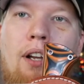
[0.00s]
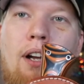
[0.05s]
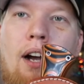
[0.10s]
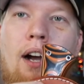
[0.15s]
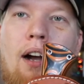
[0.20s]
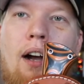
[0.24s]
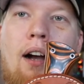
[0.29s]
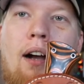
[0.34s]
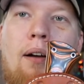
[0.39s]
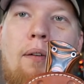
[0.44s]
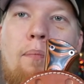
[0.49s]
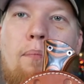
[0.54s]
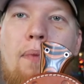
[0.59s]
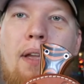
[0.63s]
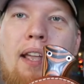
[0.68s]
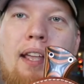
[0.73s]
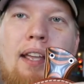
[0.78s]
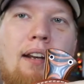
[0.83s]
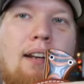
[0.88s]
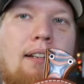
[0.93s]
to
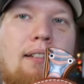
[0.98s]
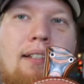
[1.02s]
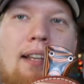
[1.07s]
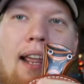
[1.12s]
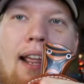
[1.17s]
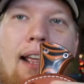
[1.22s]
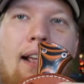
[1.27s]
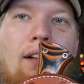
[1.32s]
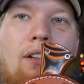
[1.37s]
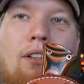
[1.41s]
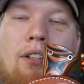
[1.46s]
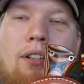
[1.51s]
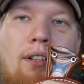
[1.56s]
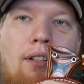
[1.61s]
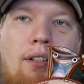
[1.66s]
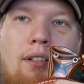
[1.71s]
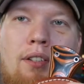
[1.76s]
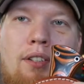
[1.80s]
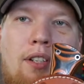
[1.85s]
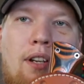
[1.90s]
make it a
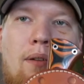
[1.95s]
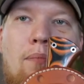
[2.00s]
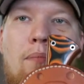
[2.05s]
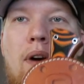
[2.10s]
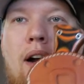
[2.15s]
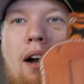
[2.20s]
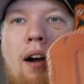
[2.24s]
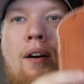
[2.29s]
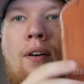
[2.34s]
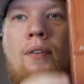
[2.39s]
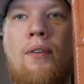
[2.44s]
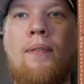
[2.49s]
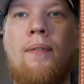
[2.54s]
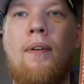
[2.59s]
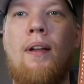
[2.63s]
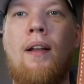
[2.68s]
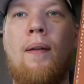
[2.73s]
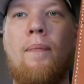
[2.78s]
dangler somehow.